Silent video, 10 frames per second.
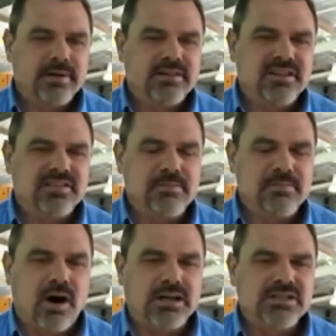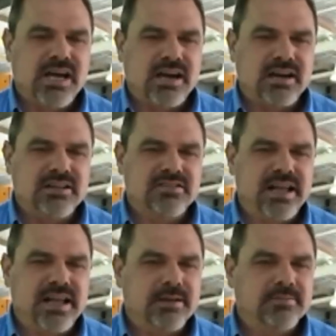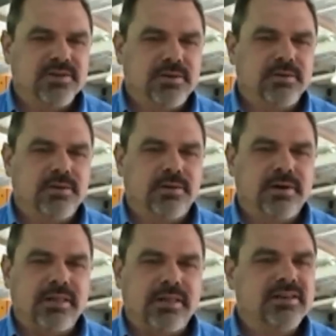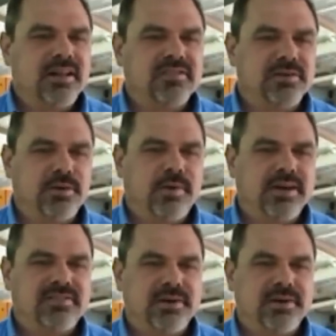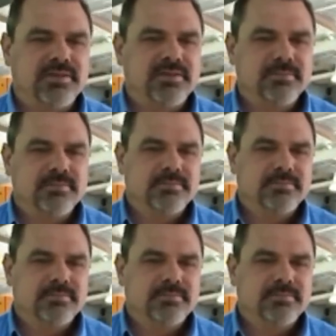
uh, existing mine tailings dams or, or other industrial waste streams.